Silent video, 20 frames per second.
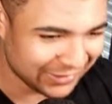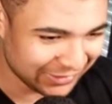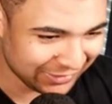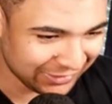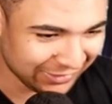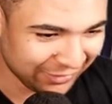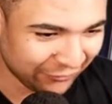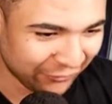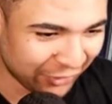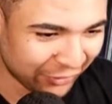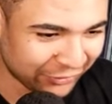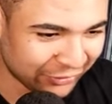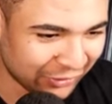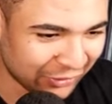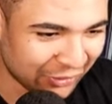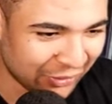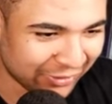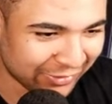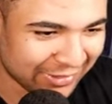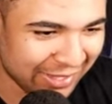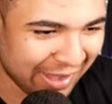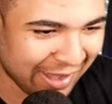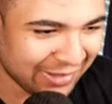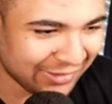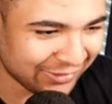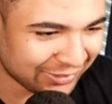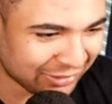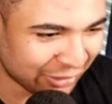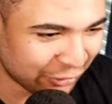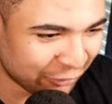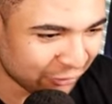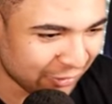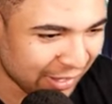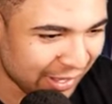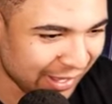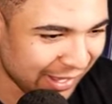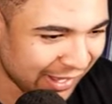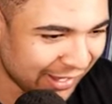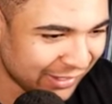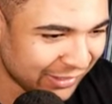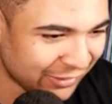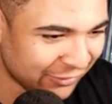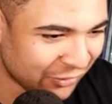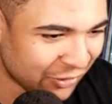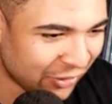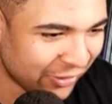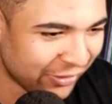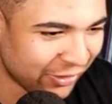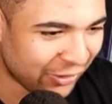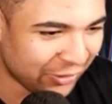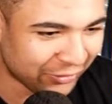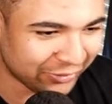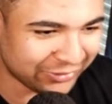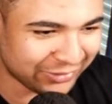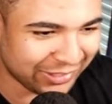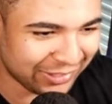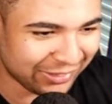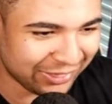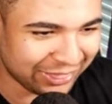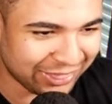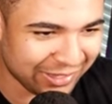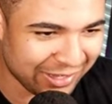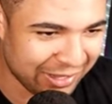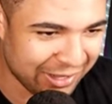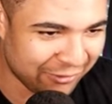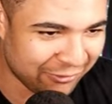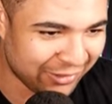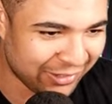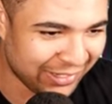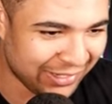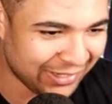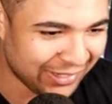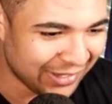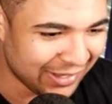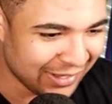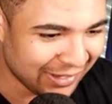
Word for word: You've also got a Candice LeRae. You've got an Austin Theory.